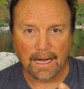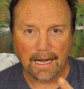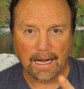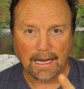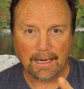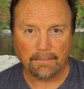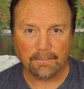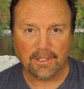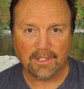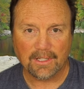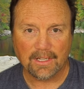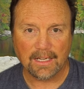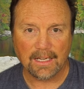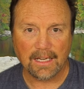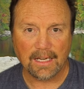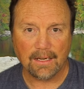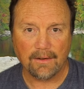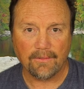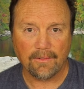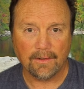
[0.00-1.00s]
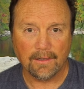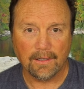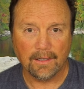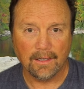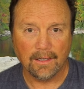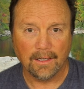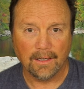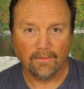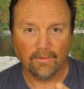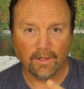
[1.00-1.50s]
I'm Steve.
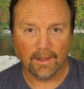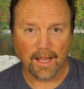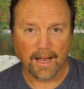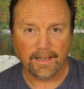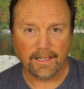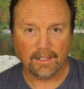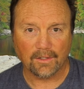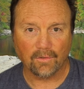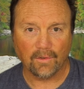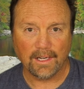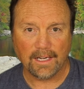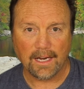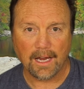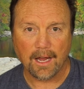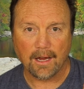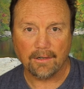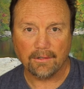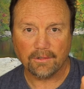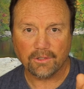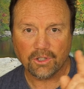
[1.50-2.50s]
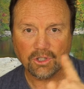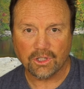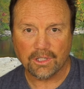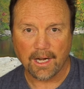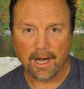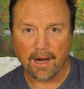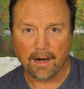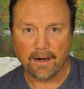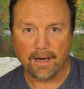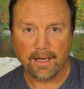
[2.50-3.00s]
If you like this video,
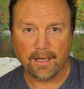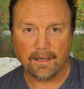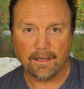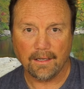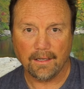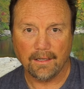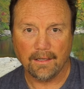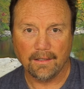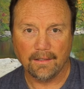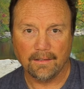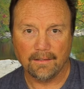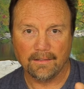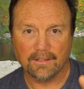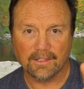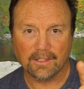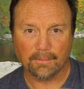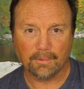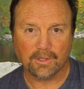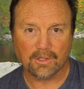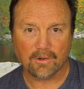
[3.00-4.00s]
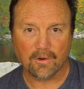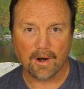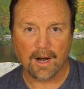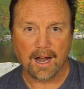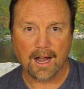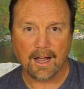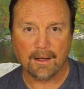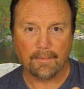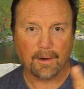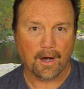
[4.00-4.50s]
share it,
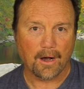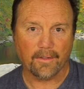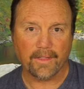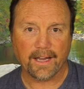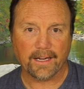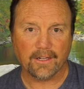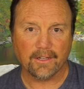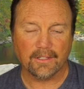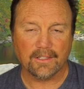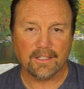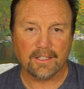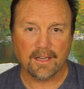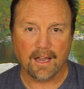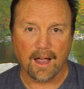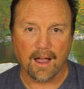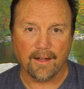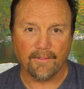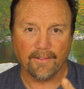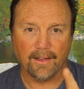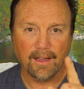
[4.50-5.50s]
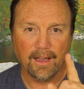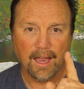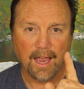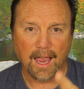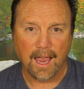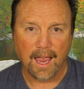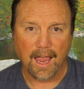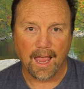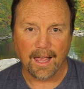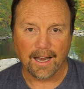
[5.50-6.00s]
subscribe, all that good stuff,
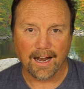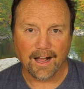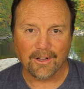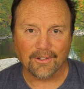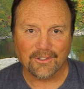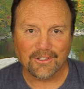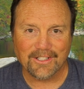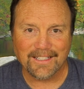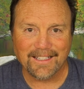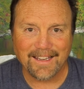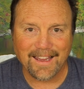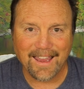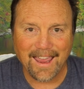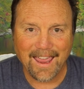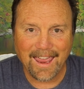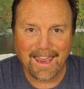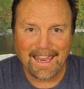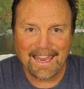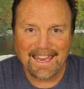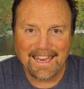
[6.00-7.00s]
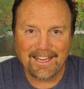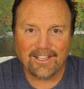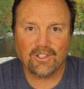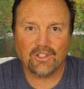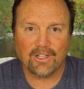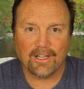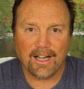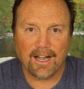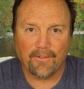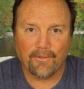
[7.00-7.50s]
and I'll see
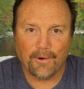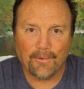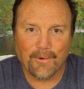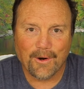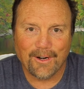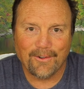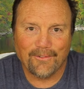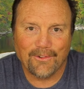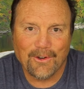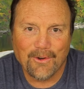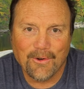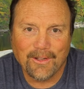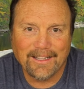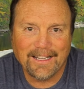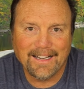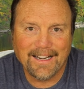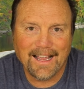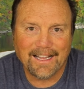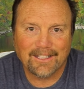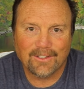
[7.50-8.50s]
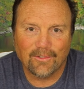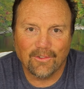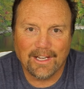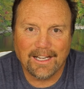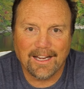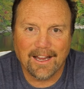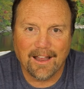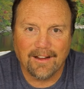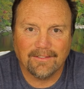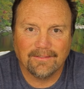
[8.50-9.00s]
each and every one of you in the next
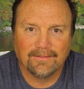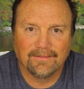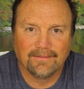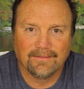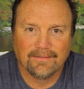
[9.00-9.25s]
video.